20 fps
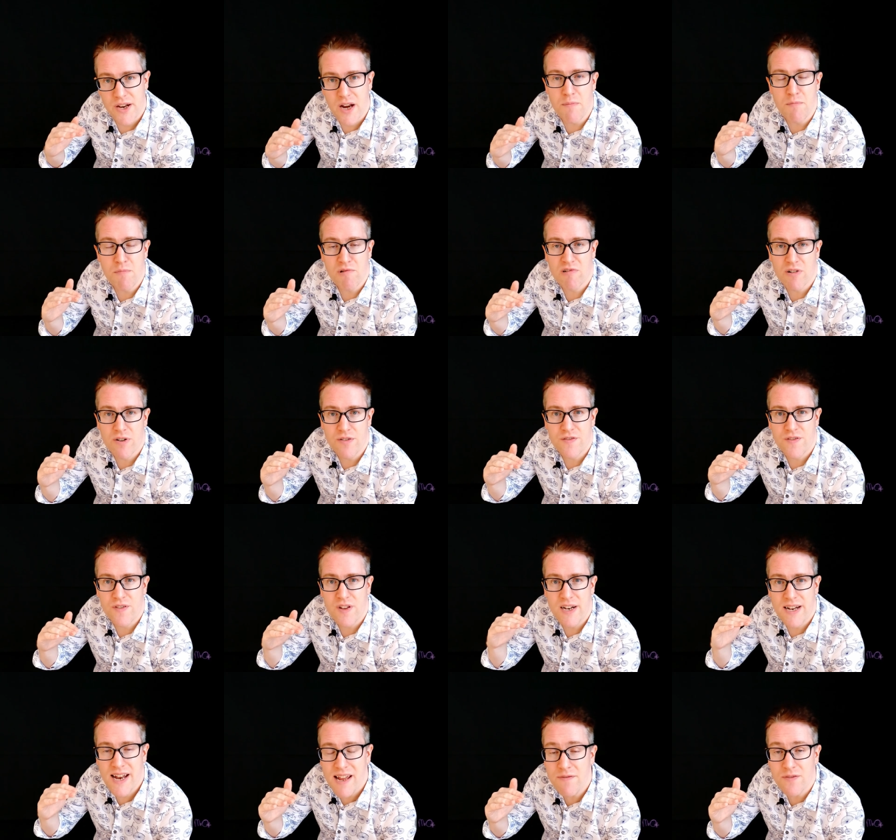The number of
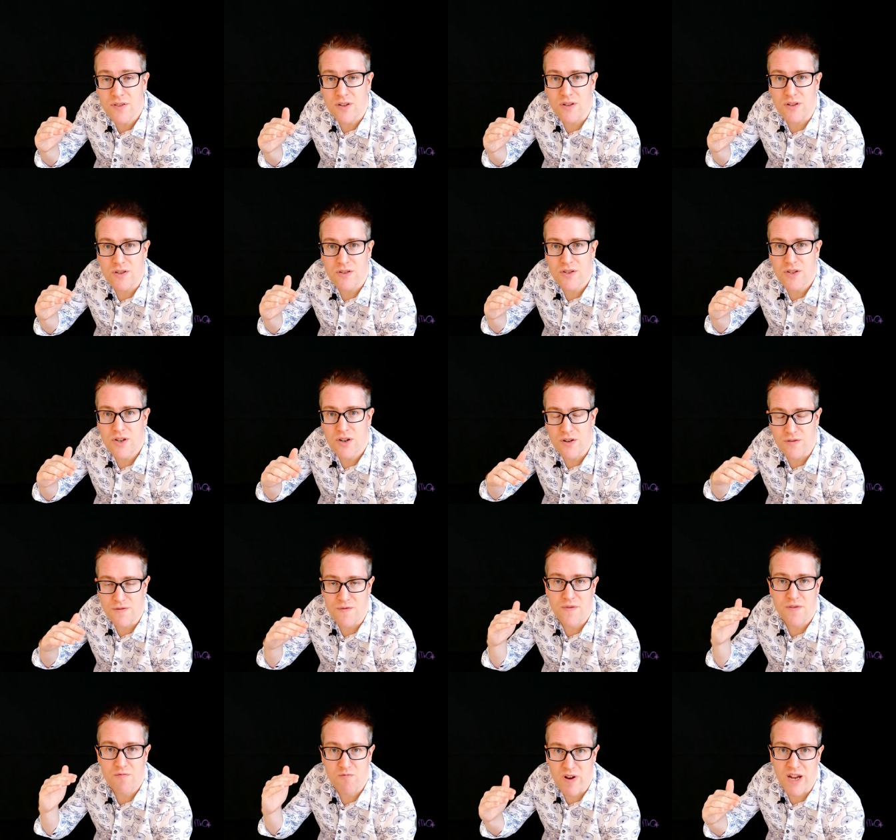levels of
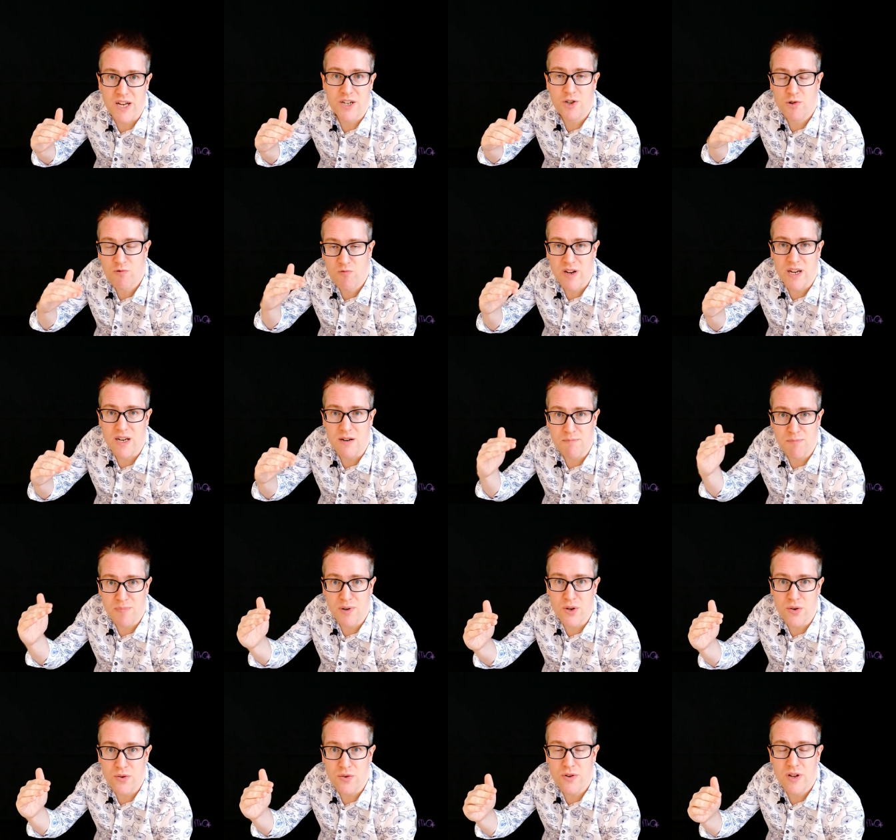red, green, and
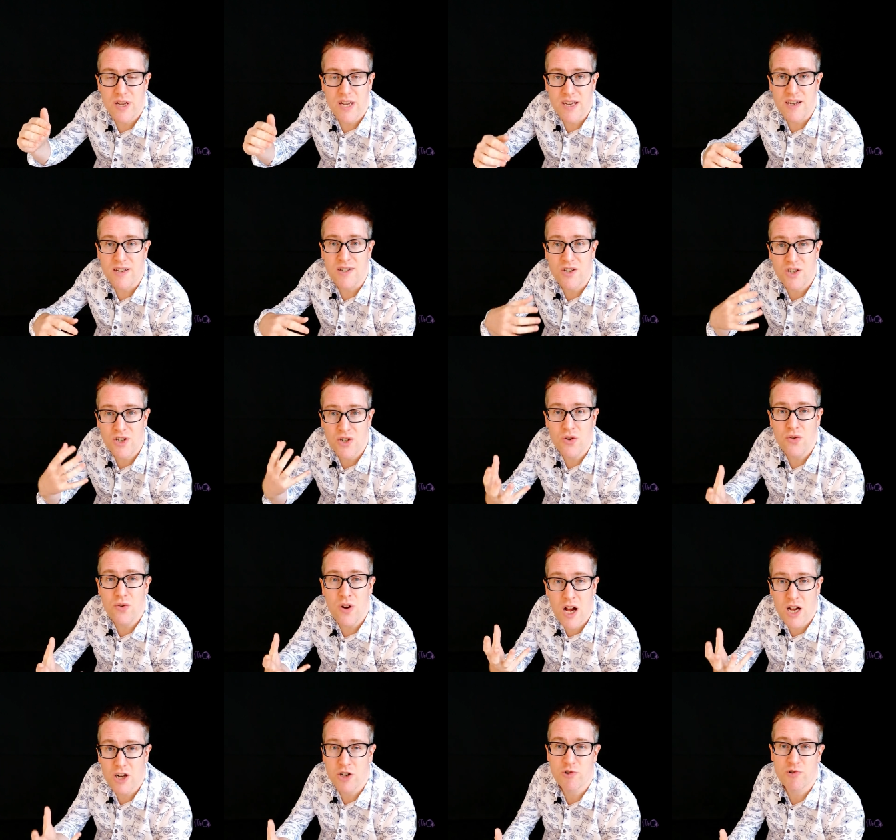blue is
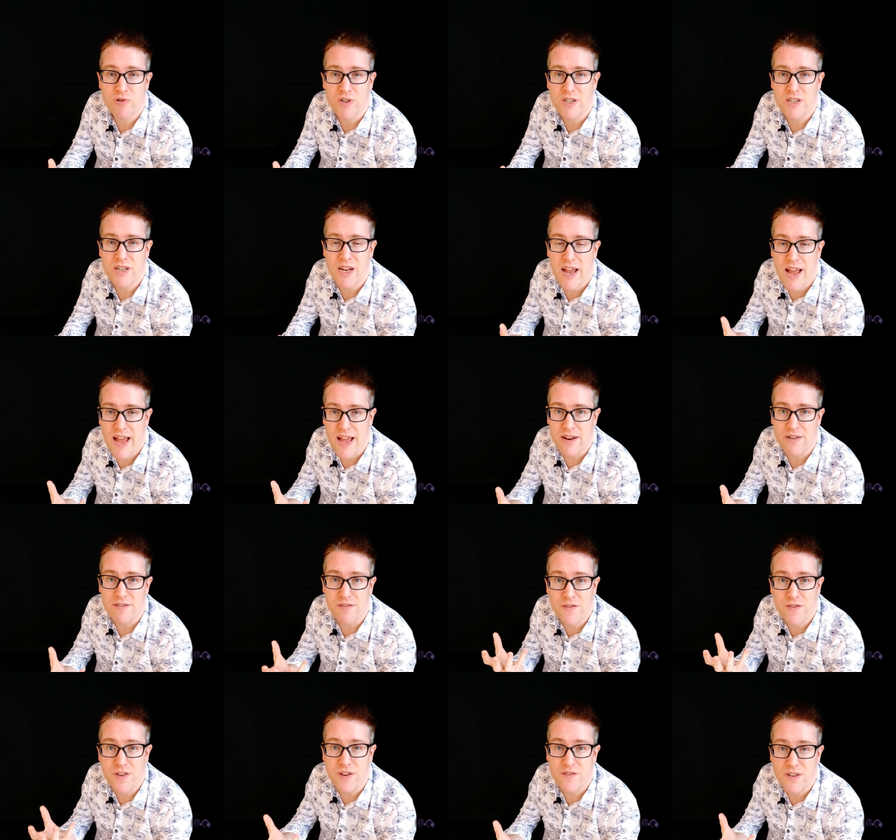
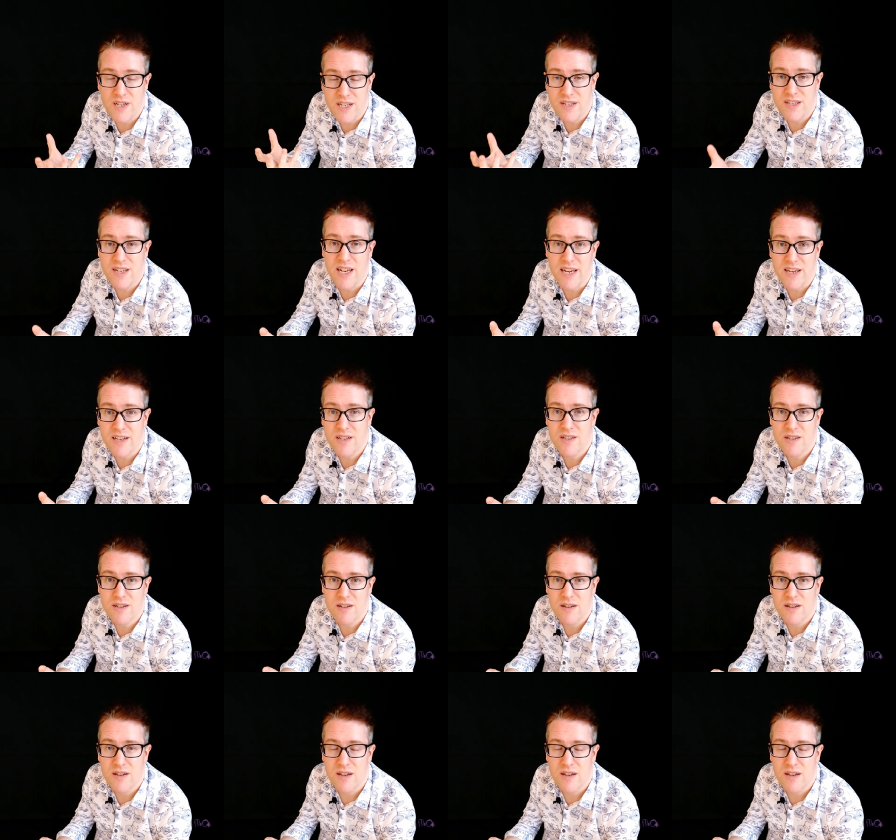256.